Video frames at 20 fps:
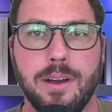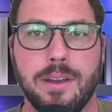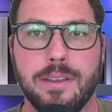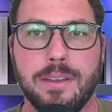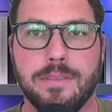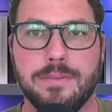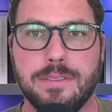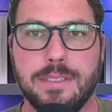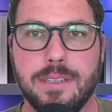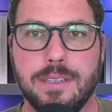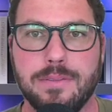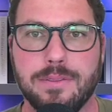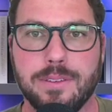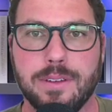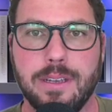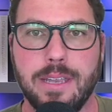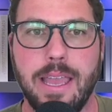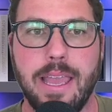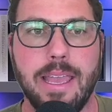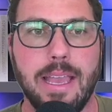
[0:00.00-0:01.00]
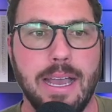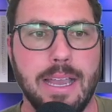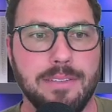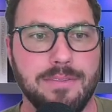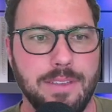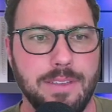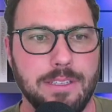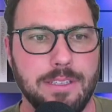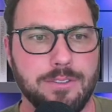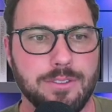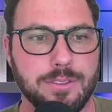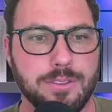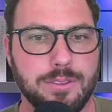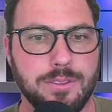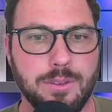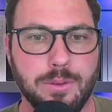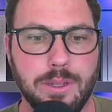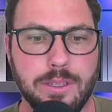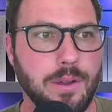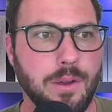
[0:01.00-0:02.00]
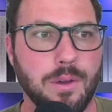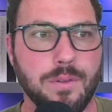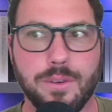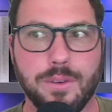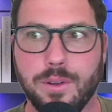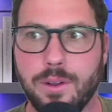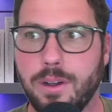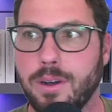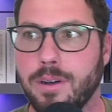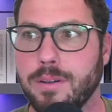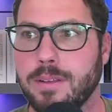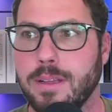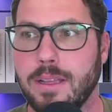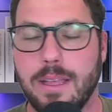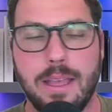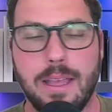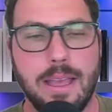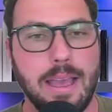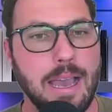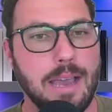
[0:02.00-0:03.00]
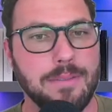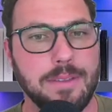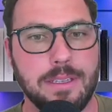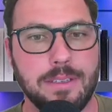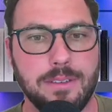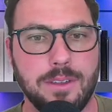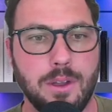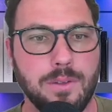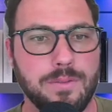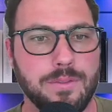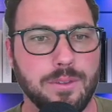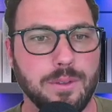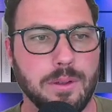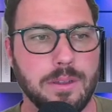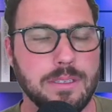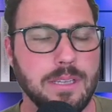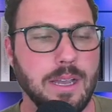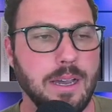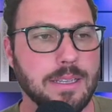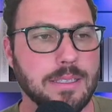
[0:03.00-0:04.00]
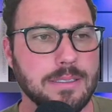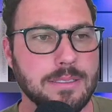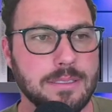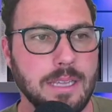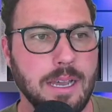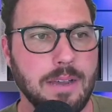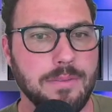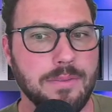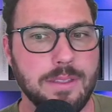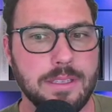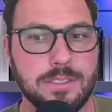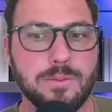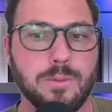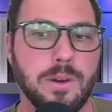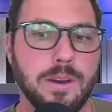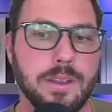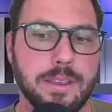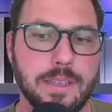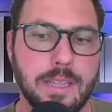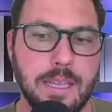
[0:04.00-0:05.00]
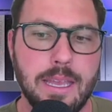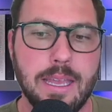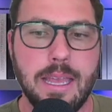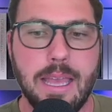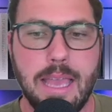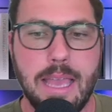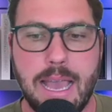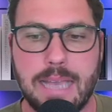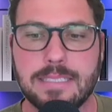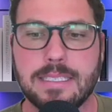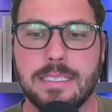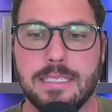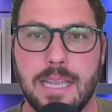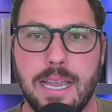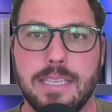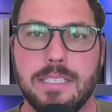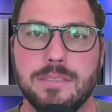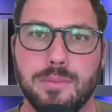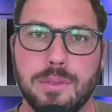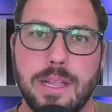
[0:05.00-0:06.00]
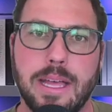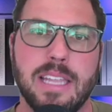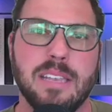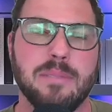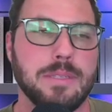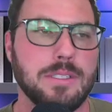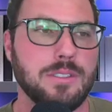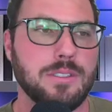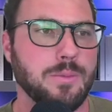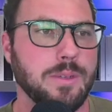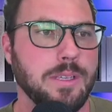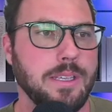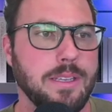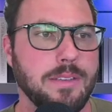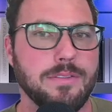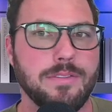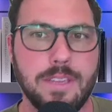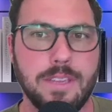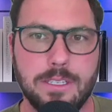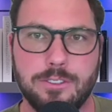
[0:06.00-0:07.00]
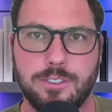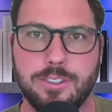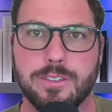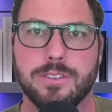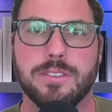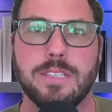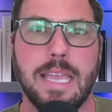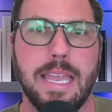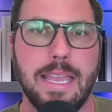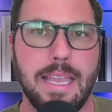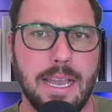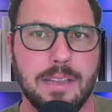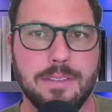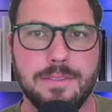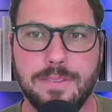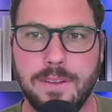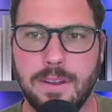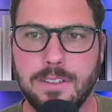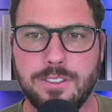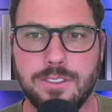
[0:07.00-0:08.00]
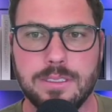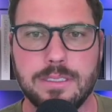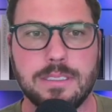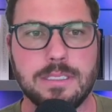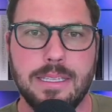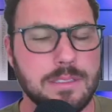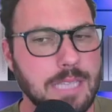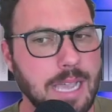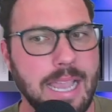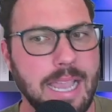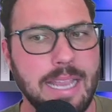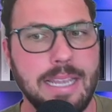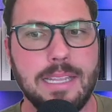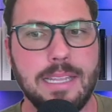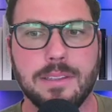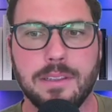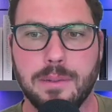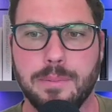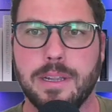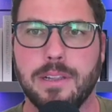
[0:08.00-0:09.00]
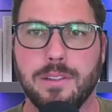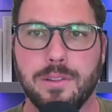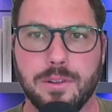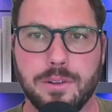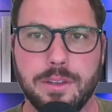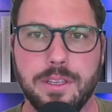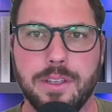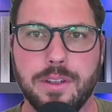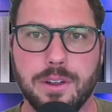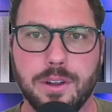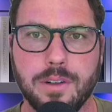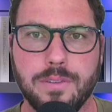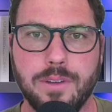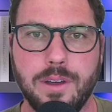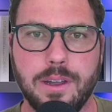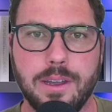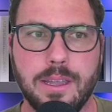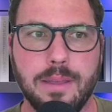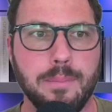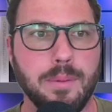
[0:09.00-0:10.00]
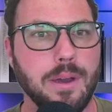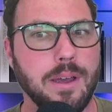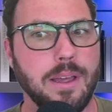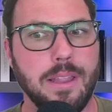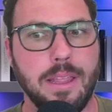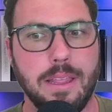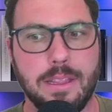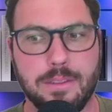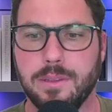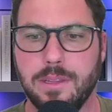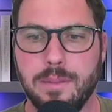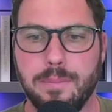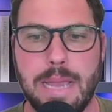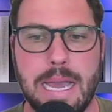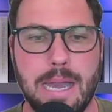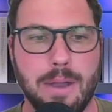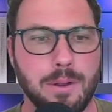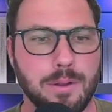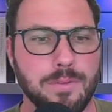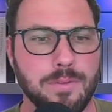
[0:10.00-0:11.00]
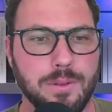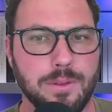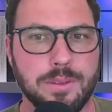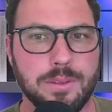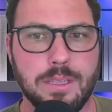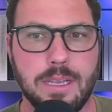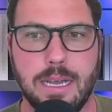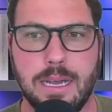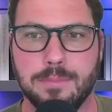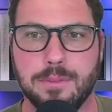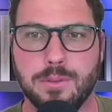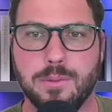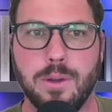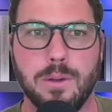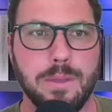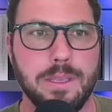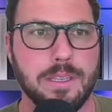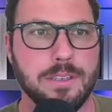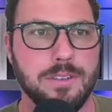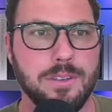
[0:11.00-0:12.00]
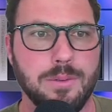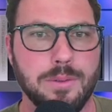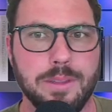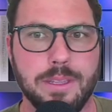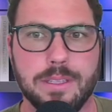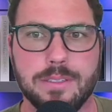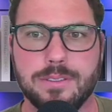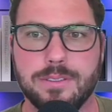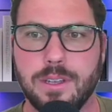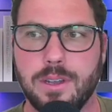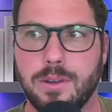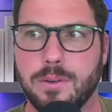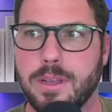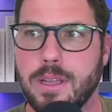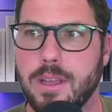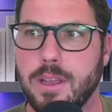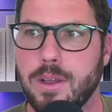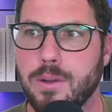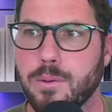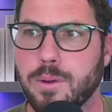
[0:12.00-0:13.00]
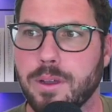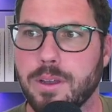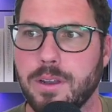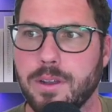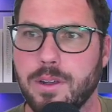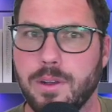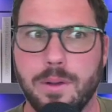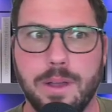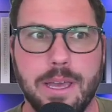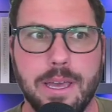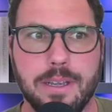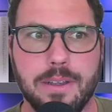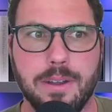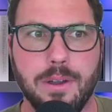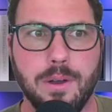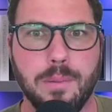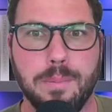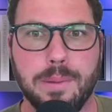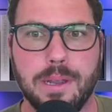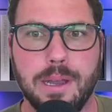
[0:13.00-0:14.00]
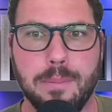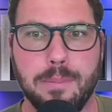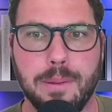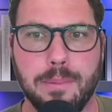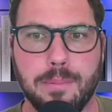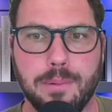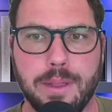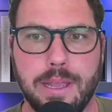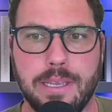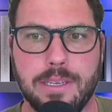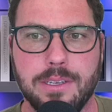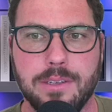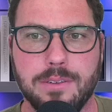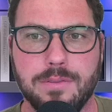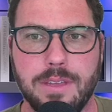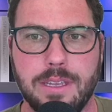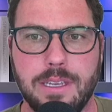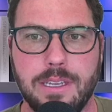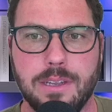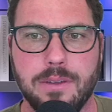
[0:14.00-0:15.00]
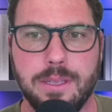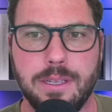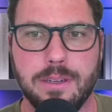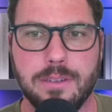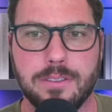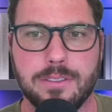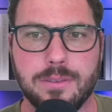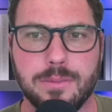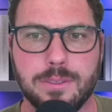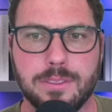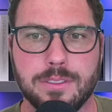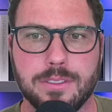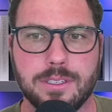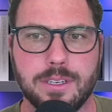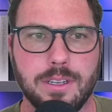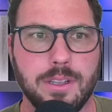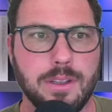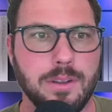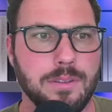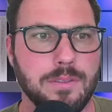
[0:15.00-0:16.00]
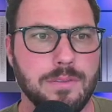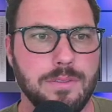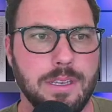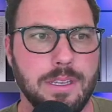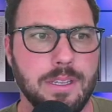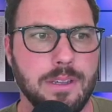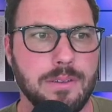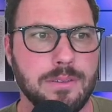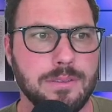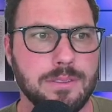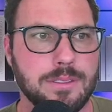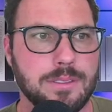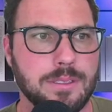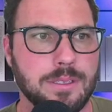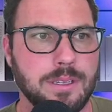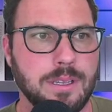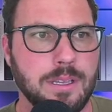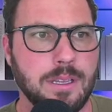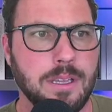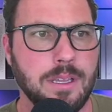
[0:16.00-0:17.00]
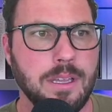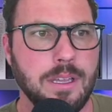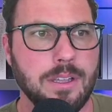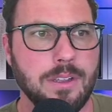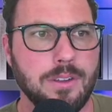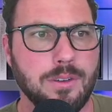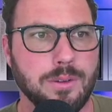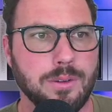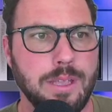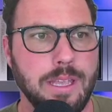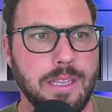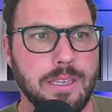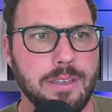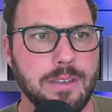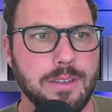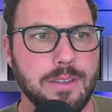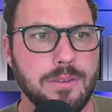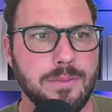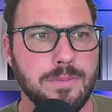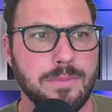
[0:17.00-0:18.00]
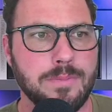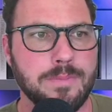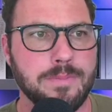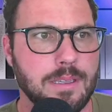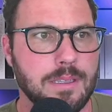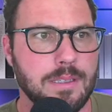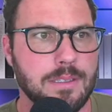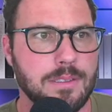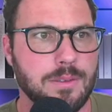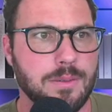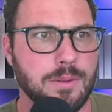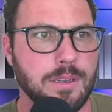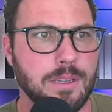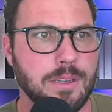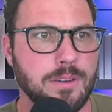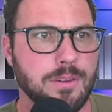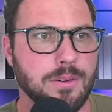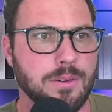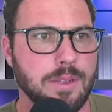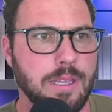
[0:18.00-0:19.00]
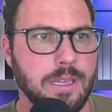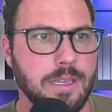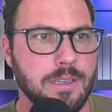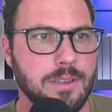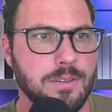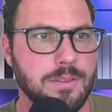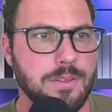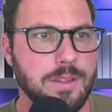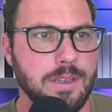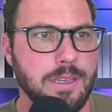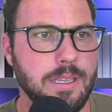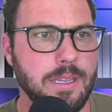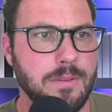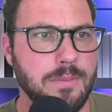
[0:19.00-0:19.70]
of different AI features to it. So overall, having dove through a ton of stuff, this one has a nice blend between features, AI functions, a tiny little bit of learning curve on it, but it's powerful to what we can do with it. So we're going to go ahead and open up a brand new video here. So we're just going to go to videos, create new. We're going to create a new video.